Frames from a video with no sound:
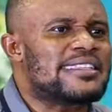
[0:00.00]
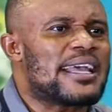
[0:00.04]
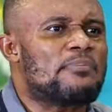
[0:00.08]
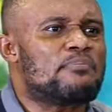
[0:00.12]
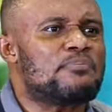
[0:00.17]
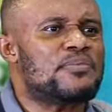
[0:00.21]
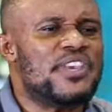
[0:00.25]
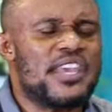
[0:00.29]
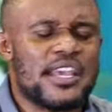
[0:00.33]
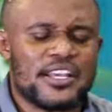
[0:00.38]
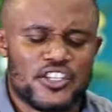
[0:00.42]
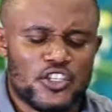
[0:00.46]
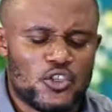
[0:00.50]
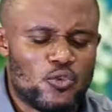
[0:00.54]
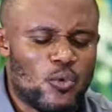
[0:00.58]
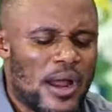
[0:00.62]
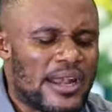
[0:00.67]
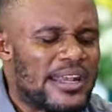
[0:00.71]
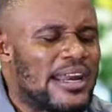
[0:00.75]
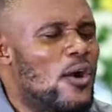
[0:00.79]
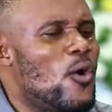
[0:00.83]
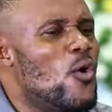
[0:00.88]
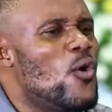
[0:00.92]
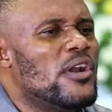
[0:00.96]
And it appears
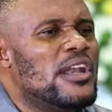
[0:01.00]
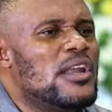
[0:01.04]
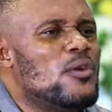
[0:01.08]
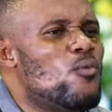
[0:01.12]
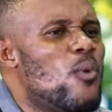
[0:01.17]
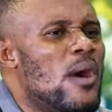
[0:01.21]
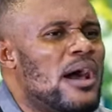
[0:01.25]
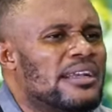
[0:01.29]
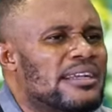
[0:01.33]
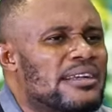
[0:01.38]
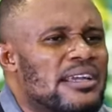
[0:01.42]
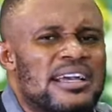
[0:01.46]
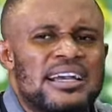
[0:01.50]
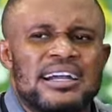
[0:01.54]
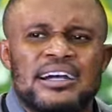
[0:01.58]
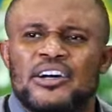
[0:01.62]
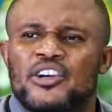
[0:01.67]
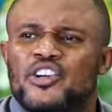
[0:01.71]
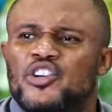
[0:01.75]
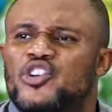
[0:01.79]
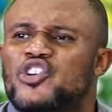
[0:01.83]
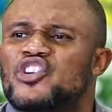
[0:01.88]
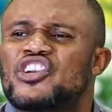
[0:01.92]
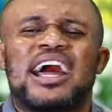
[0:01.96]
you are the only one
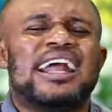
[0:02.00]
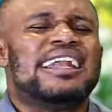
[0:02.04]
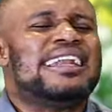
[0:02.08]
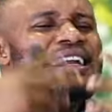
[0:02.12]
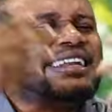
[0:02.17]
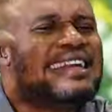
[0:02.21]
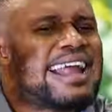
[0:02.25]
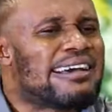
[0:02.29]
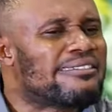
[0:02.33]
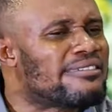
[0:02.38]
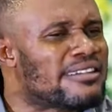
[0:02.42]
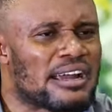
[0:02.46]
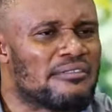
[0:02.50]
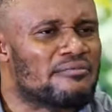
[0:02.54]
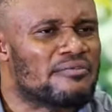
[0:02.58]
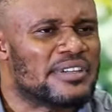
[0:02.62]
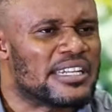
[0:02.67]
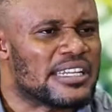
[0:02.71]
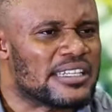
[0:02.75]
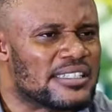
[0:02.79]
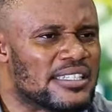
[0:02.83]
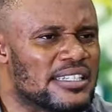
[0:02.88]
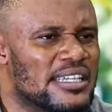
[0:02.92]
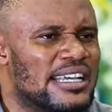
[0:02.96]
running
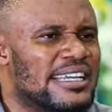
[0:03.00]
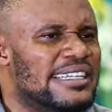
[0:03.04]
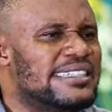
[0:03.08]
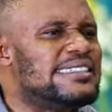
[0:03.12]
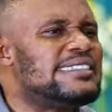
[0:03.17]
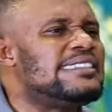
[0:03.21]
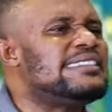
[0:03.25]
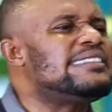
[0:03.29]
around it.